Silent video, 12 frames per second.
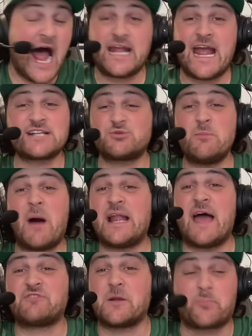I guess we
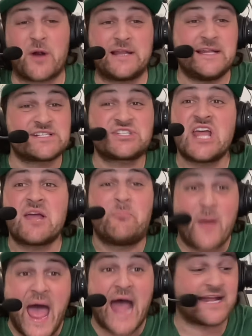might have to bring this thing
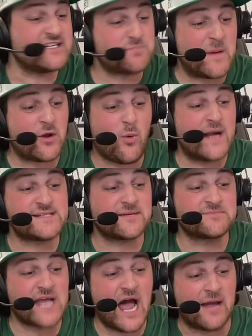back. It's been quite
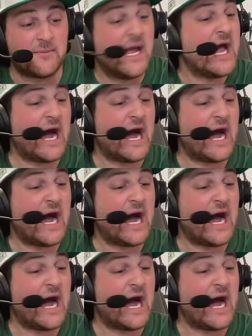some time.